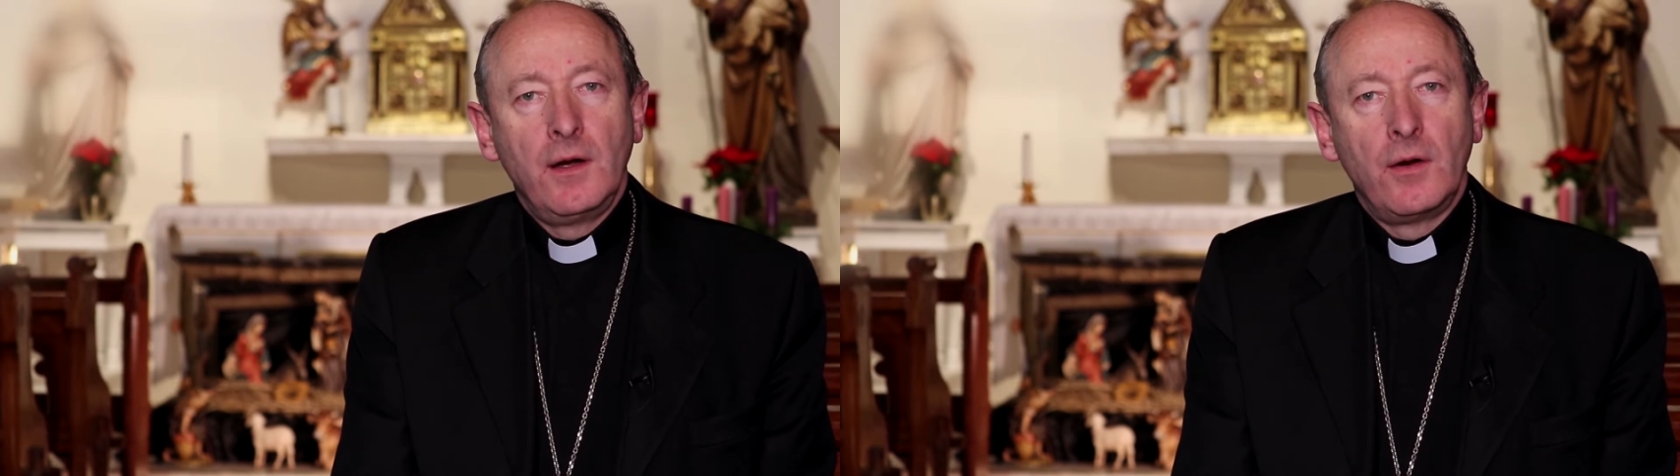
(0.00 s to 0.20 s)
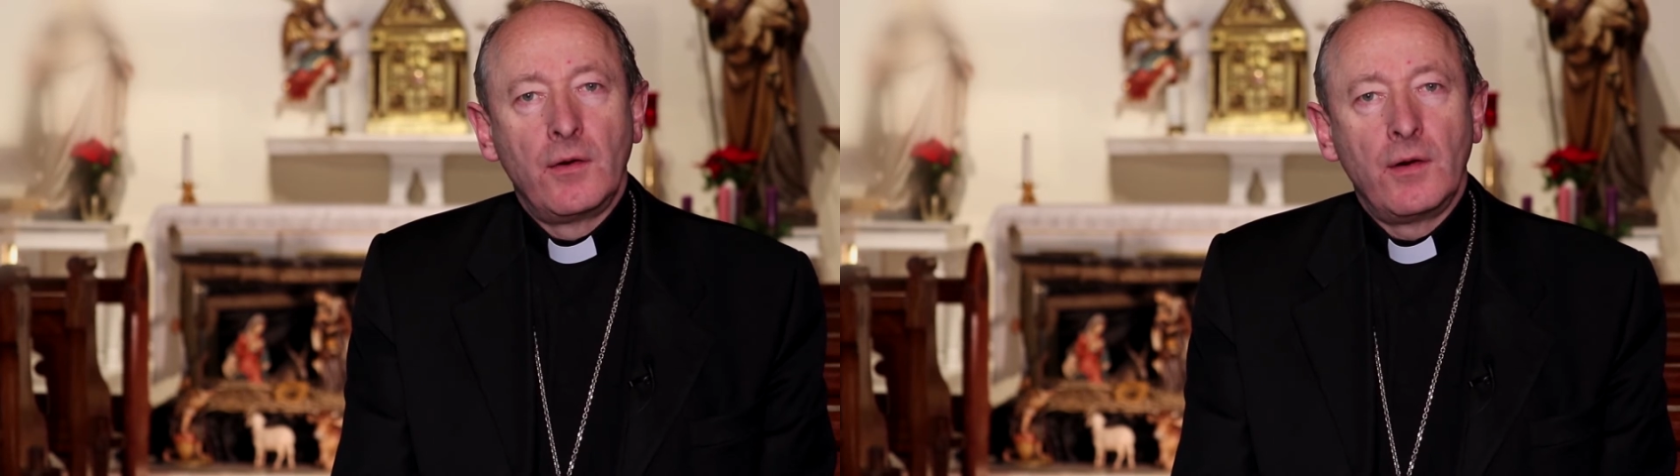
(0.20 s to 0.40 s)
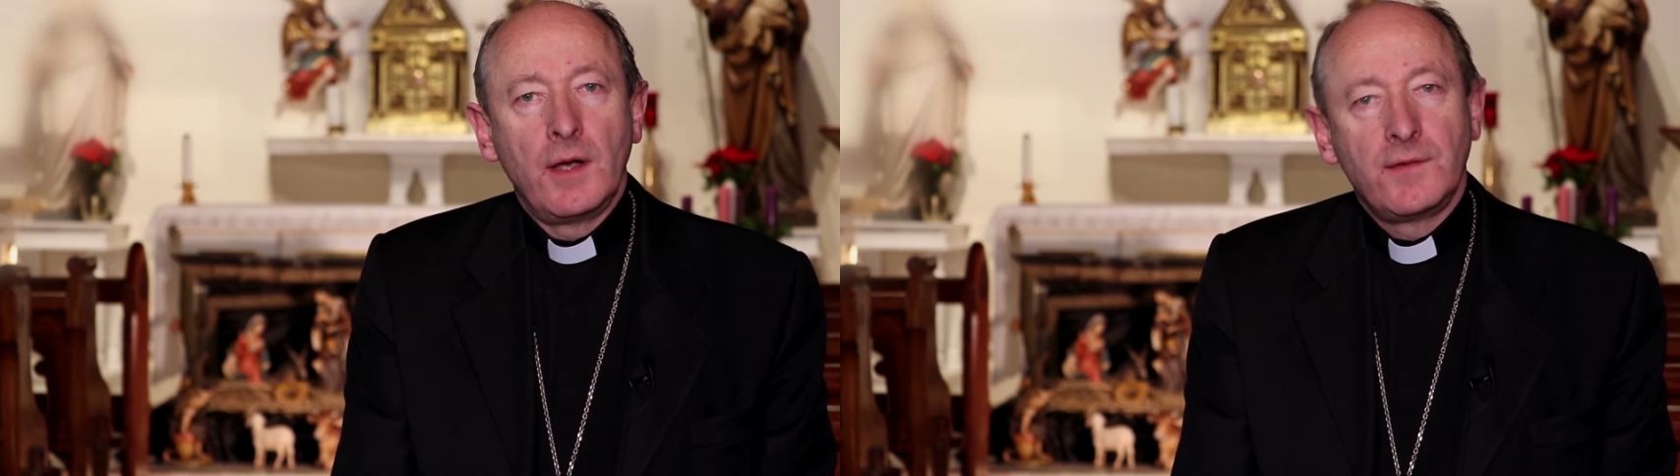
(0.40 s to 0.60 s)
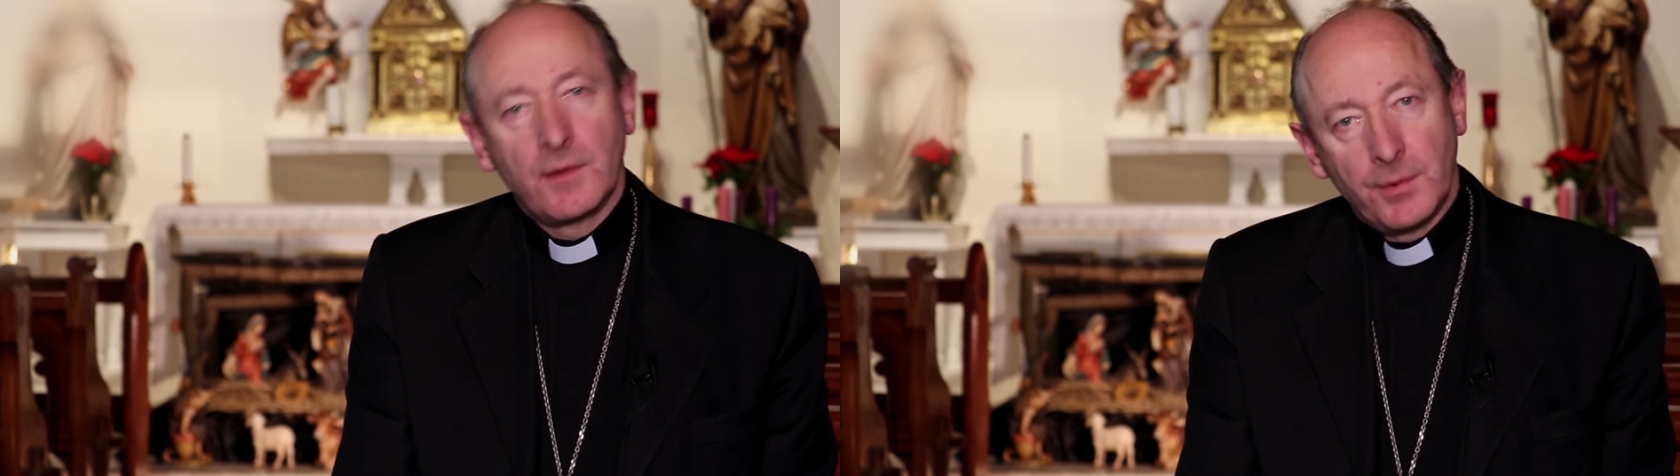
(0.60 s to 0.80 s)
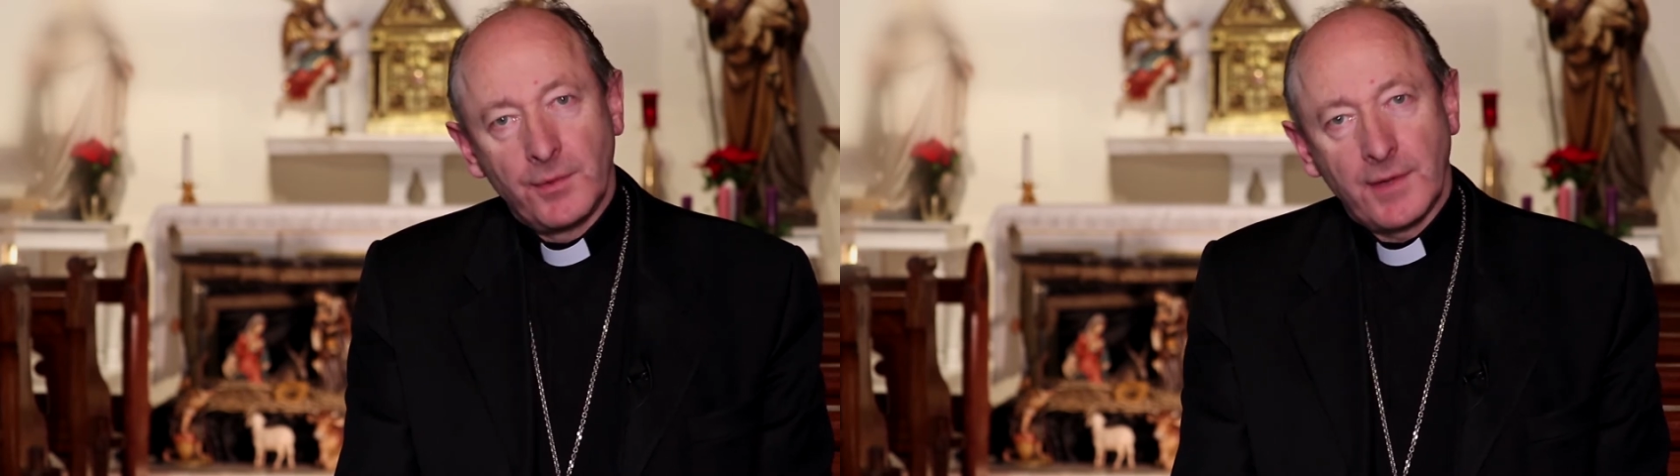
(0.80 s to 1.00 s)
Or I
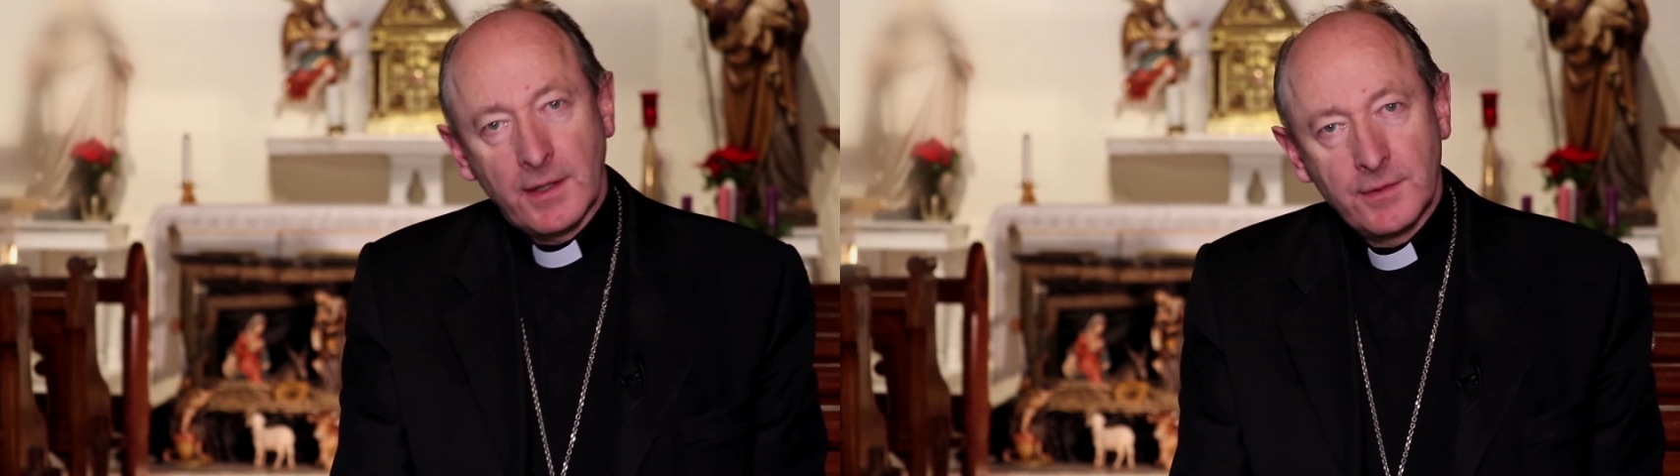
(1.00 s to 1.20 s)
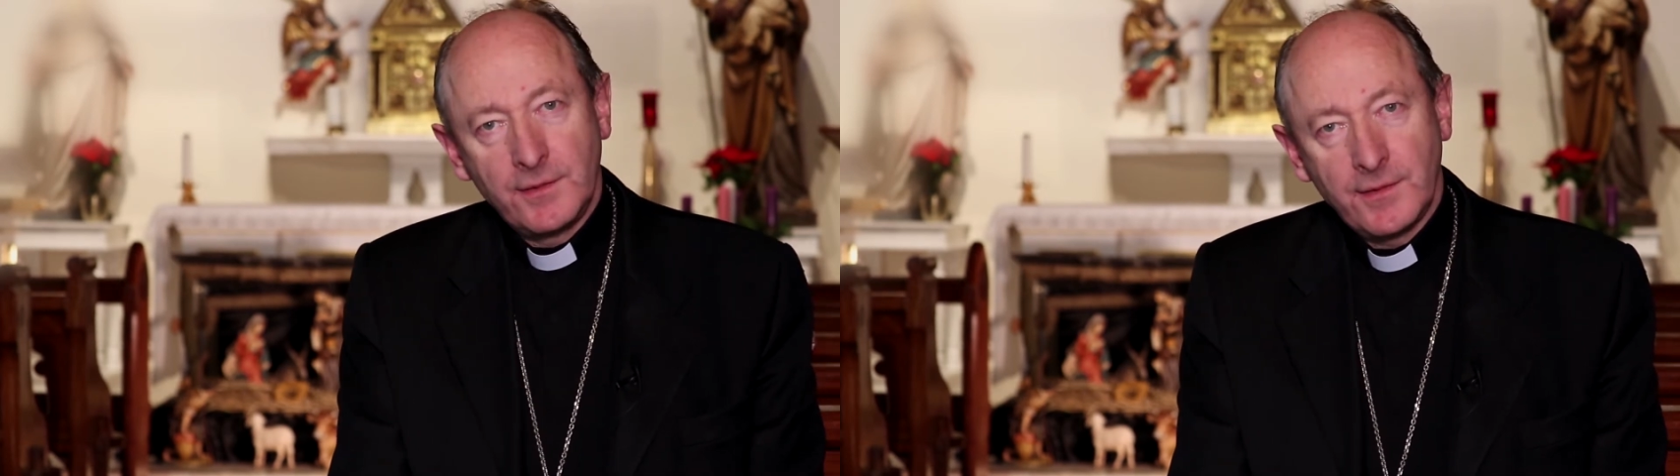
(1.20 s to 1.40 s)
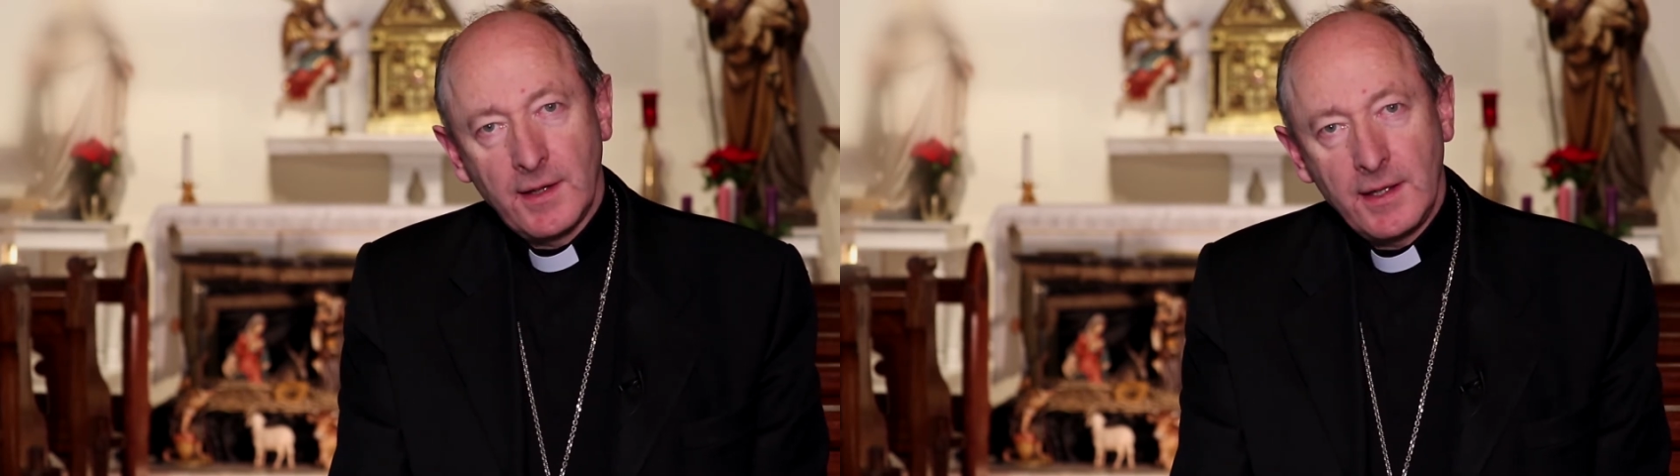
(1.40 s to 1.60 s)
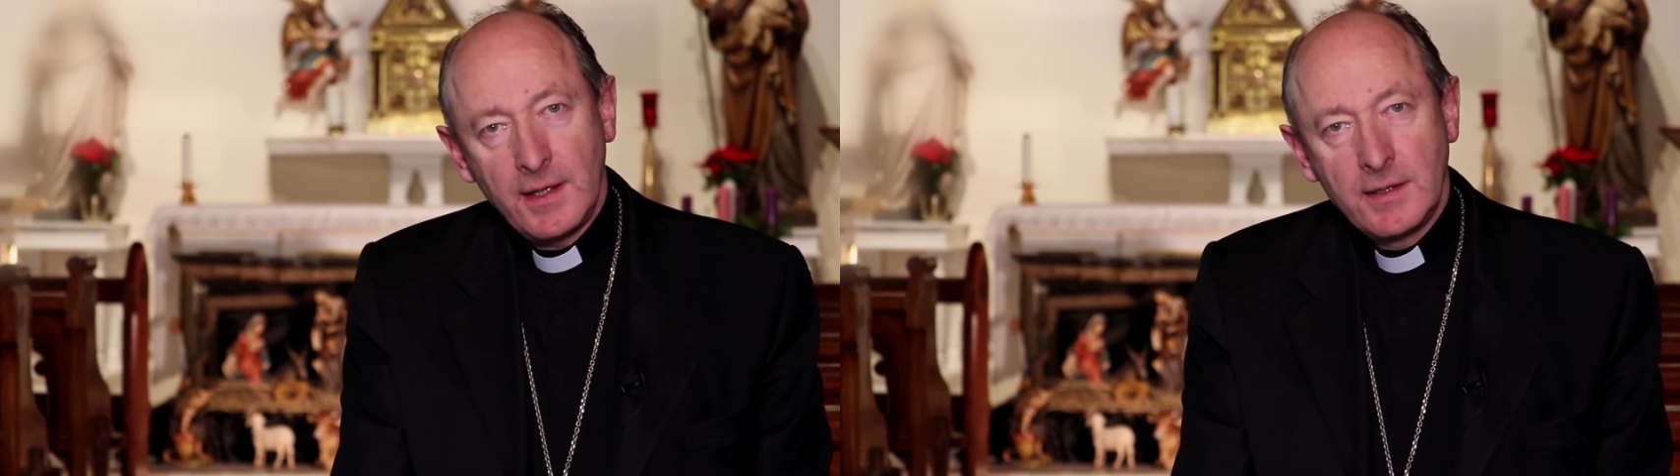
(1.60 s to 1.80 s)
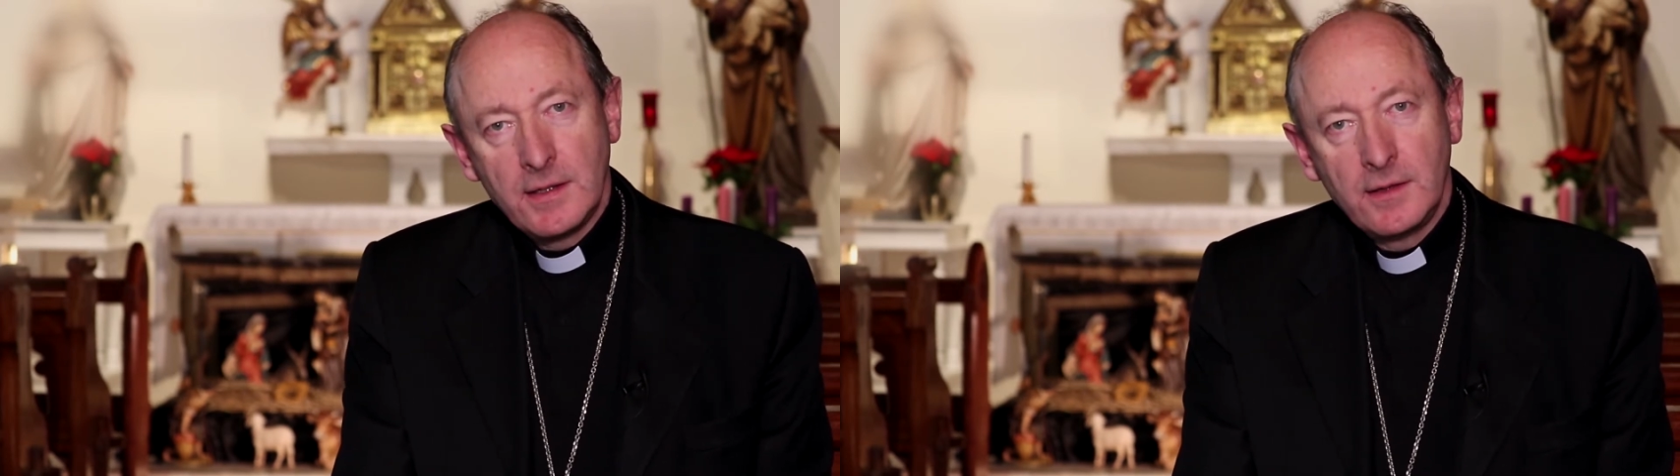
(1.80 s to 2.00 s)
suppose I could
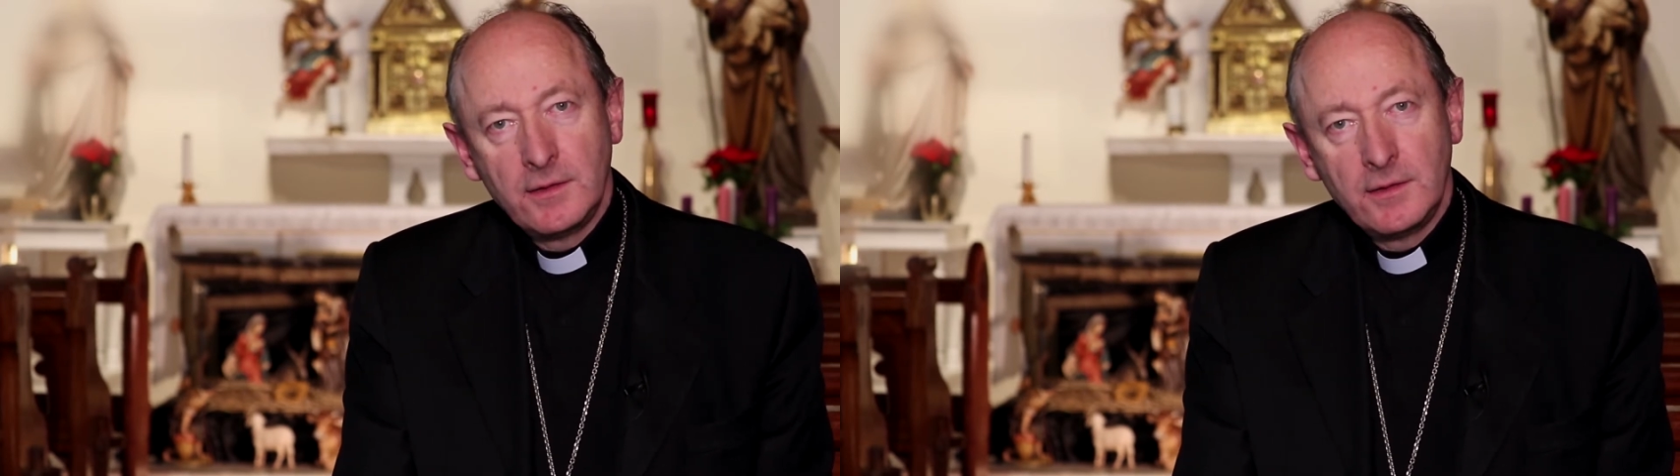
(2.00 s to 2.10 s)
say